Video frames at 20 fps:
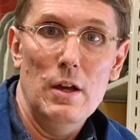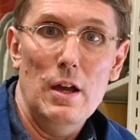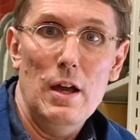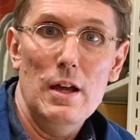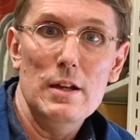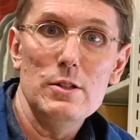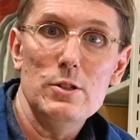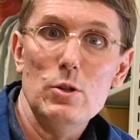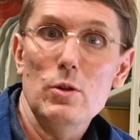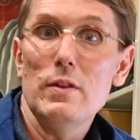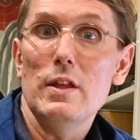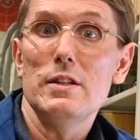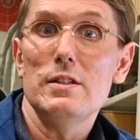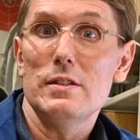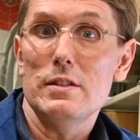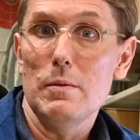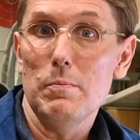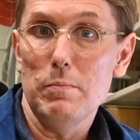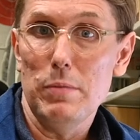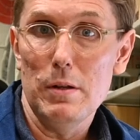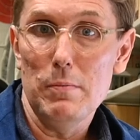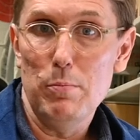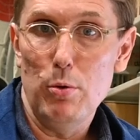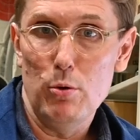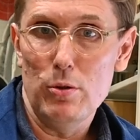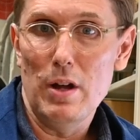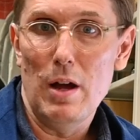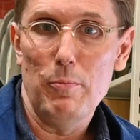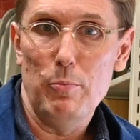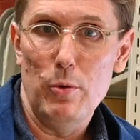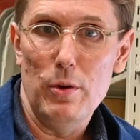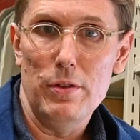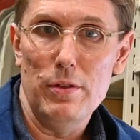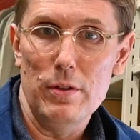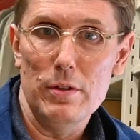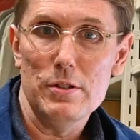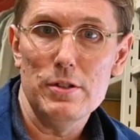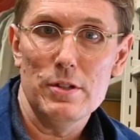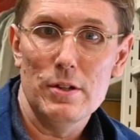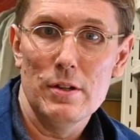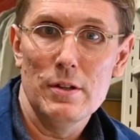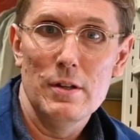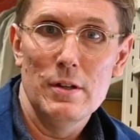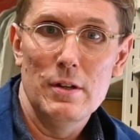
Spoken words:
And so they simply put up with it.